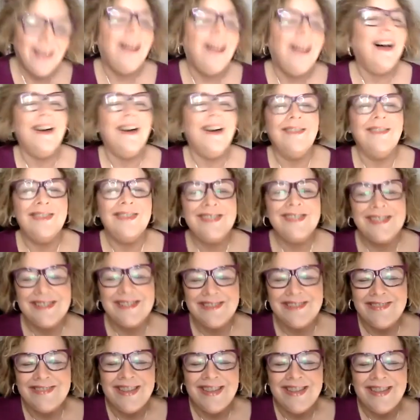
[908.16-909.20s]
I want you
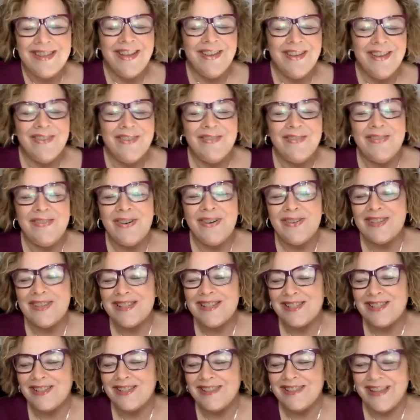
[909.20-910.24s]
to focus
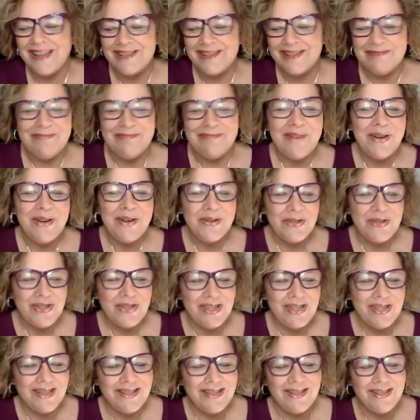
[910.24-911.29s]
on that
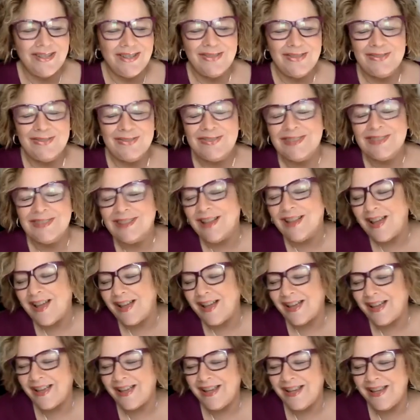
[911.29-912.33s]
emotion of
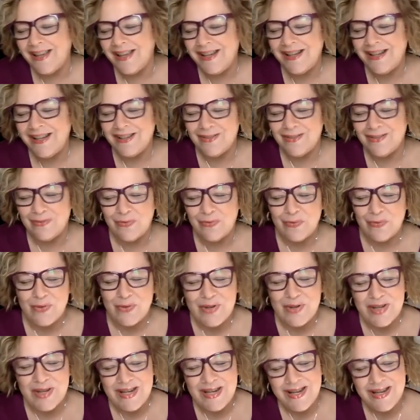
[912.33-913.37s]
light and
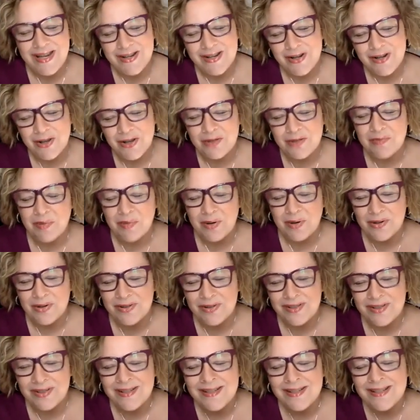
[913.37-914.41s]
free and
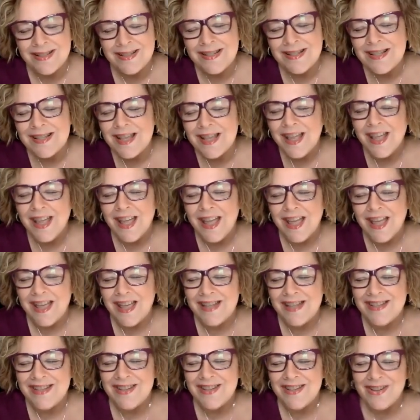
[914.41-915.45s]
unburdened,
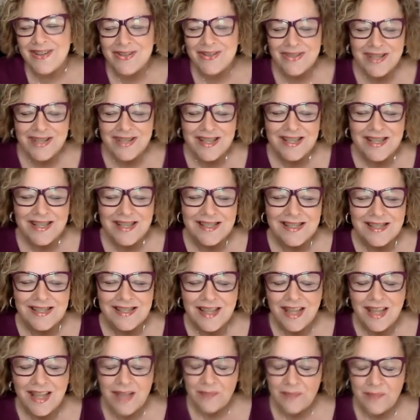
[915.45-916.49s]
and notice,
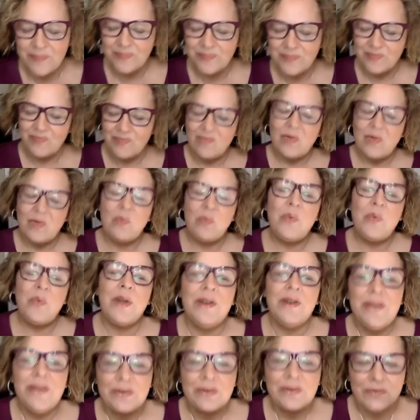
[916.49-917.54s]
where
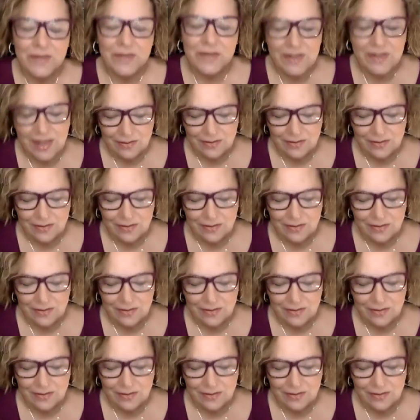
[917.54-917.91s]
do you feel that